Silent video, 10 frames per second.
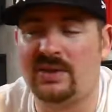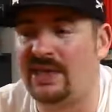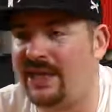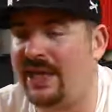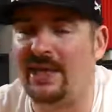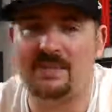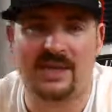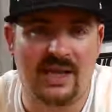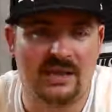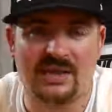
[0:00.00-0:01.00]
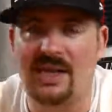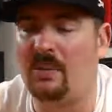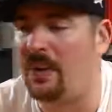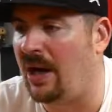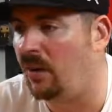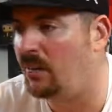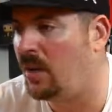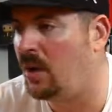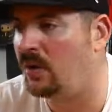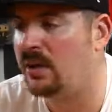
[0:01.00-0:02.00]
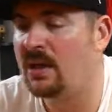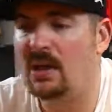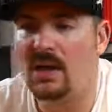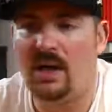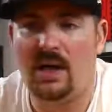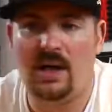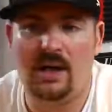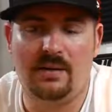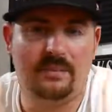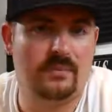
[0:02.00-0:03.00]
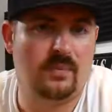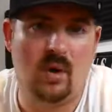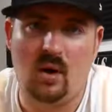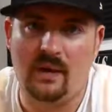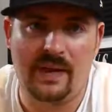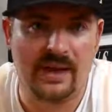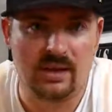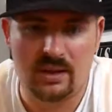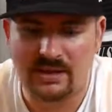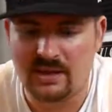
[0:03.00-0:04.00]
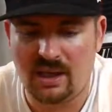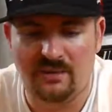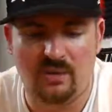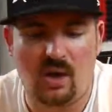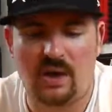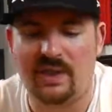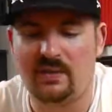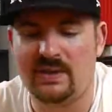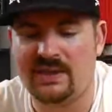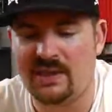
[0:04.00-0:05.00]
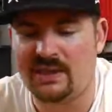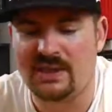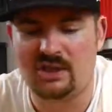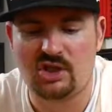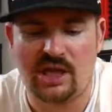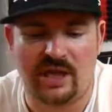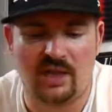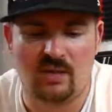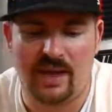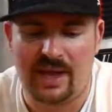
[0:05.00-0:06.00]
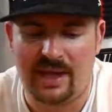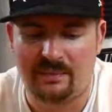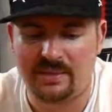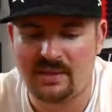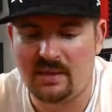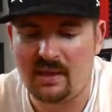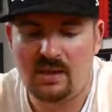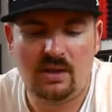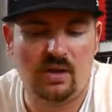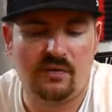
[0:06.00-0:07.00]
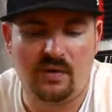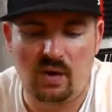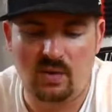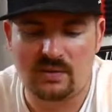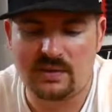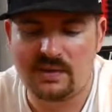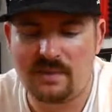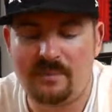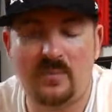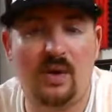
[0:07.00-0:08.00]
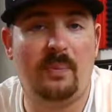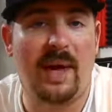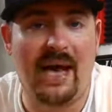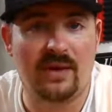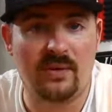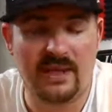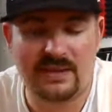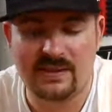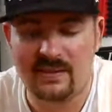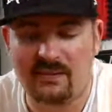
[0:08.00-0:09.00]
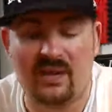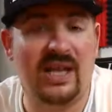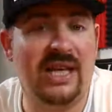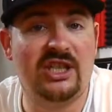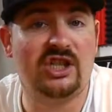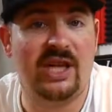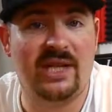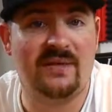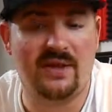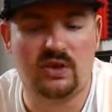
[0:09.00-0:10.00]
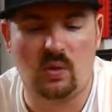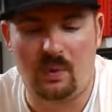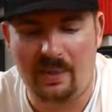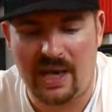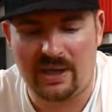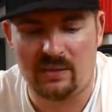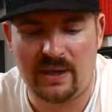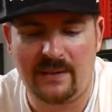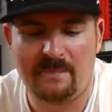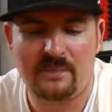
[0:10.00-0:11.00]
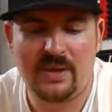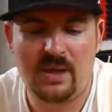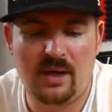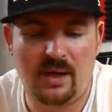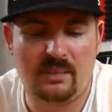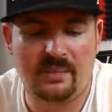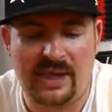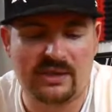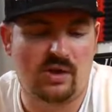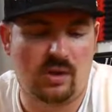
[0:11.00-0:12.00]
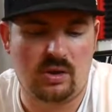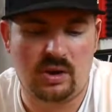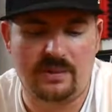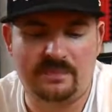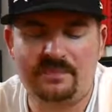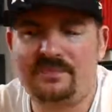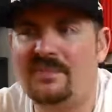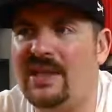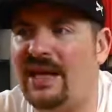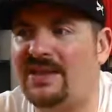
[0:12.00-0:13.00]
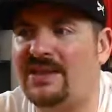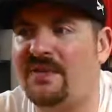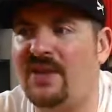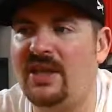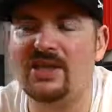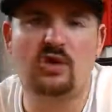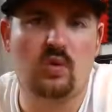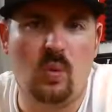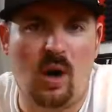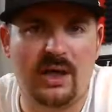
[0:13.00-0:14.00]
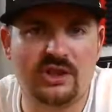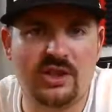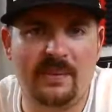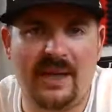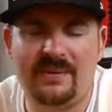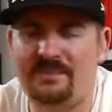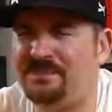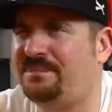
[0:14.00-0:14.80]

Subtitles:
titanium, stainless steel, power mode. All that good stuff. Lock your resistance. Check your amps, your volts, your batteries for each individual battery. That's all good. Now, does it feel like true wattage to me?